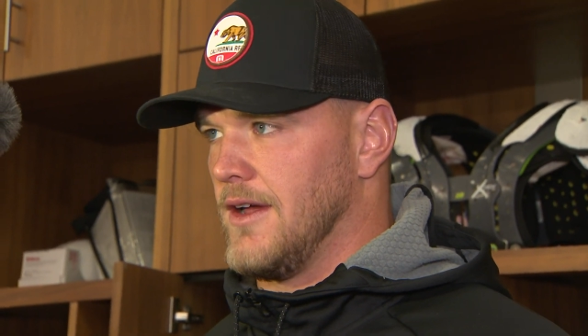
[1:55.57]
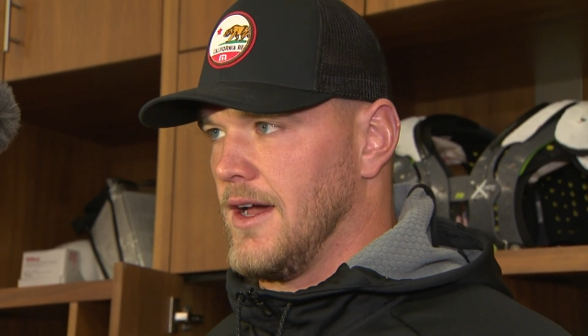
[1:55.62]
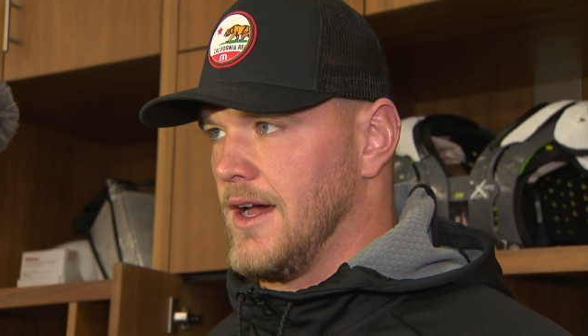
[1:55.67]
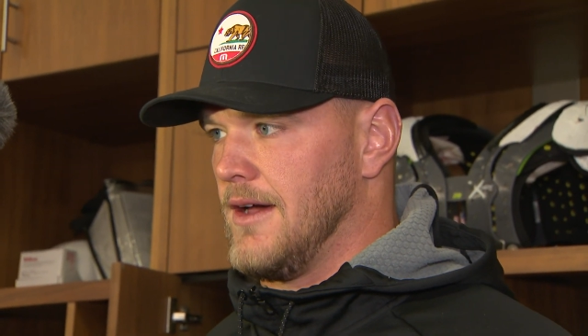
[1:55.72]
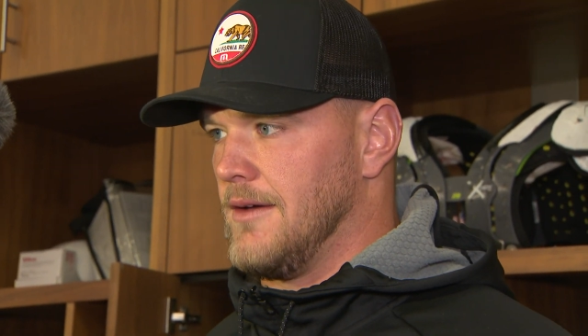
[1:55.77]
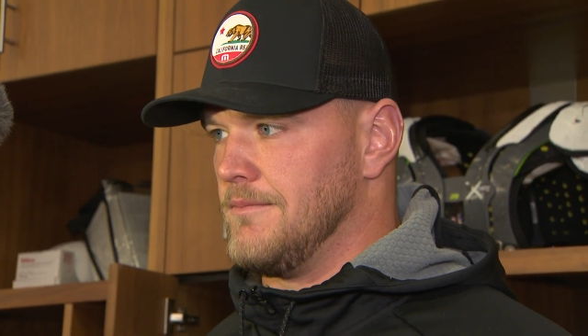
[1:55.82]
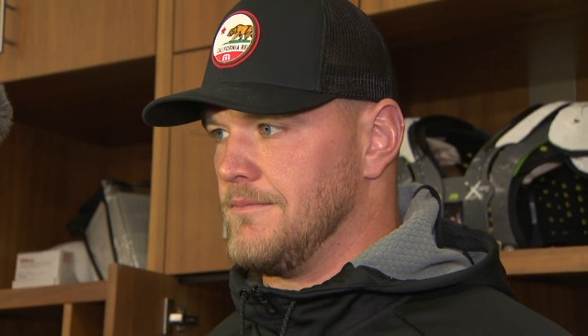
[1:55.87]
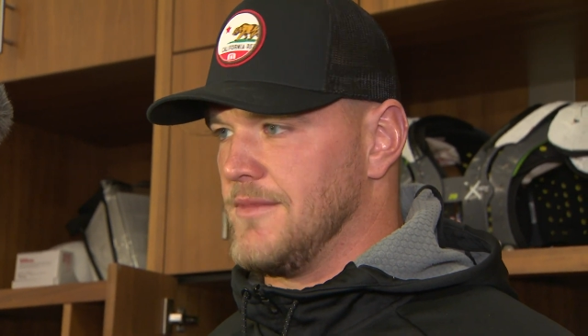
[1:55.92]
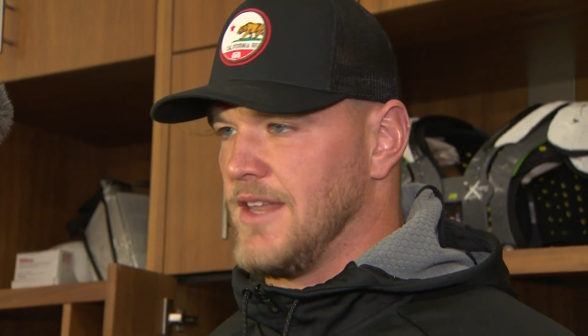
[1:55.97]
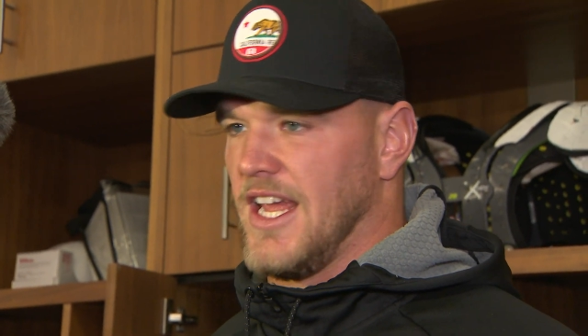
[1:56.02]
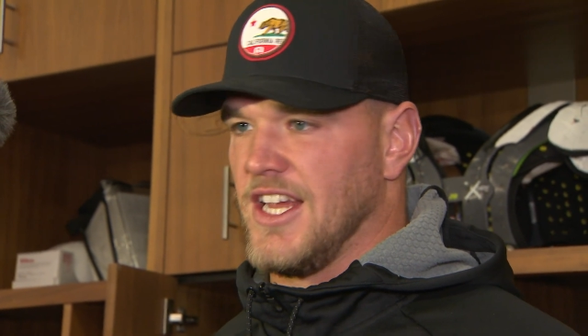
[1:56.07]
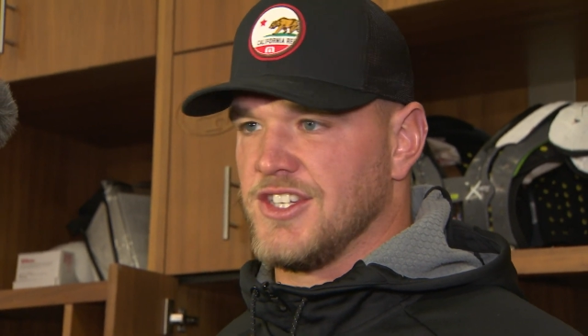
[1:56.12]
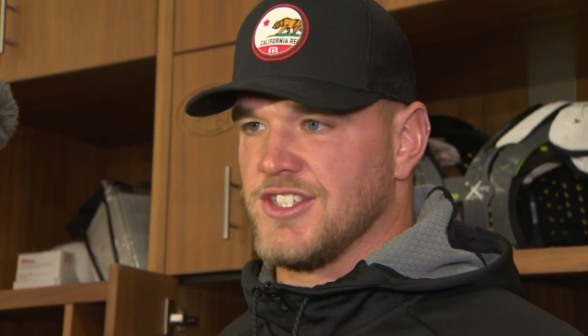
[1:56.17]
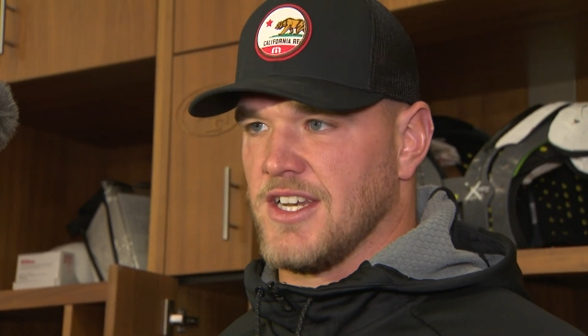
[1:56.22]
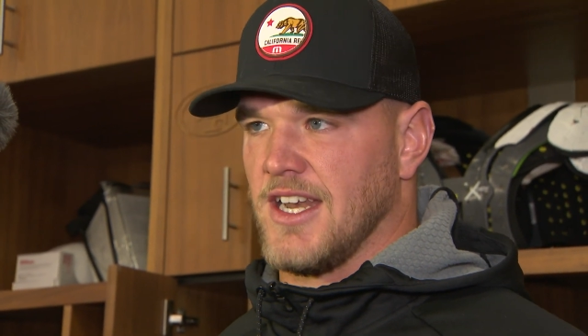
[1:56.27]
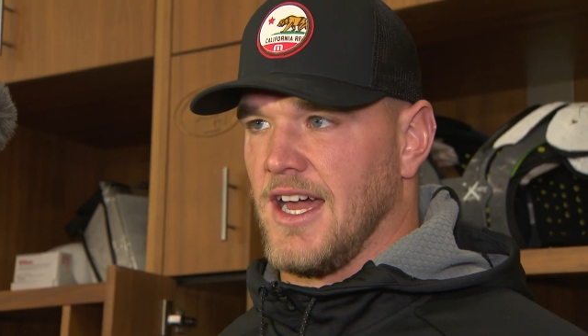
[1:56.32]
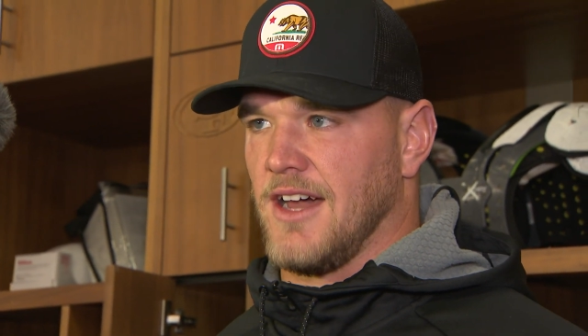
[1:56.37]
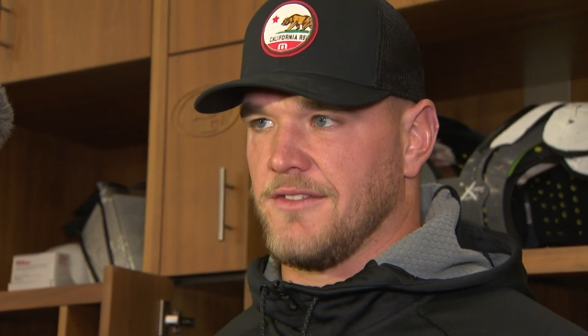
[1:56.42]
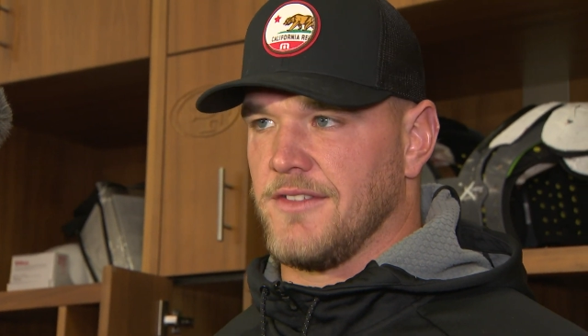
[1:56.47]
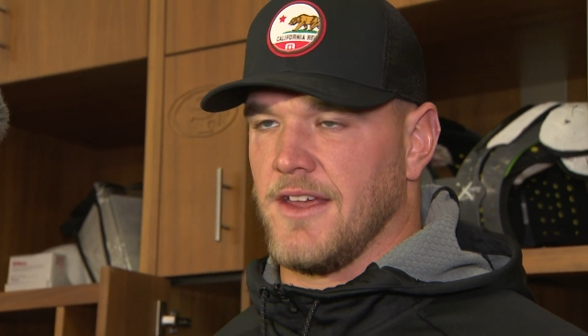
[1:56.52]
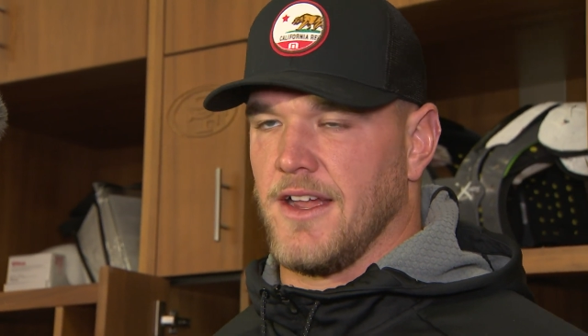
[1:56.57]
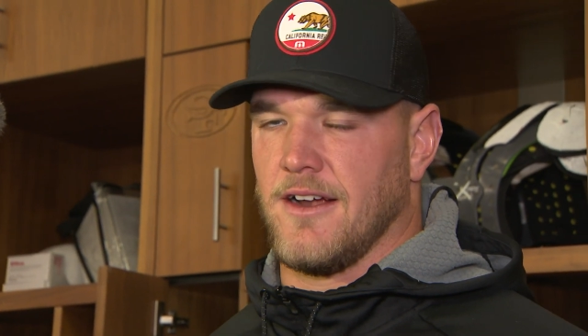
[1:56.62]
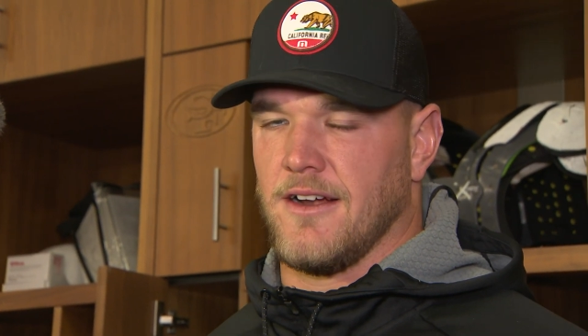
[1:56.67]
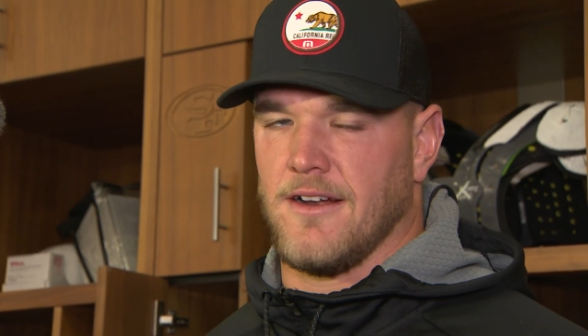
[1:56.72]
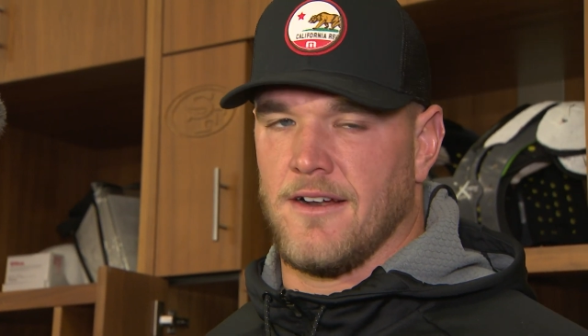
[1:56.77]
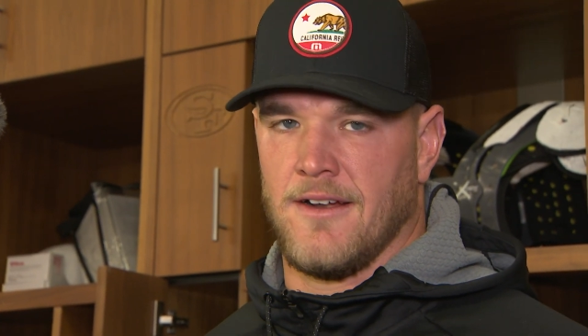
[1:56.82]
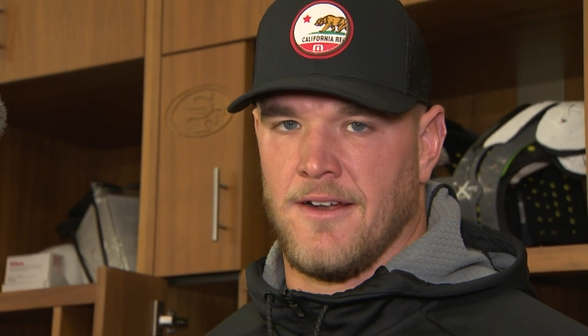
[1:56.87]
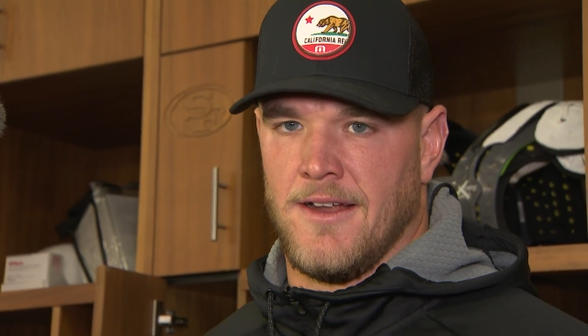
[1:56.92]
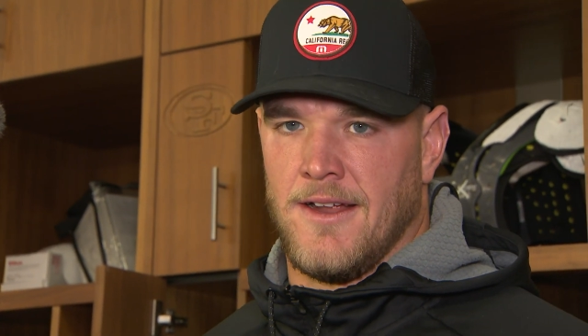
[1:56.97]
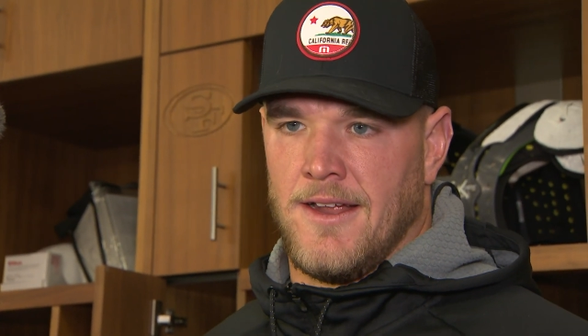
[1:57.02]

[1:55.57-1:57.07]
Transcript: um, nation out there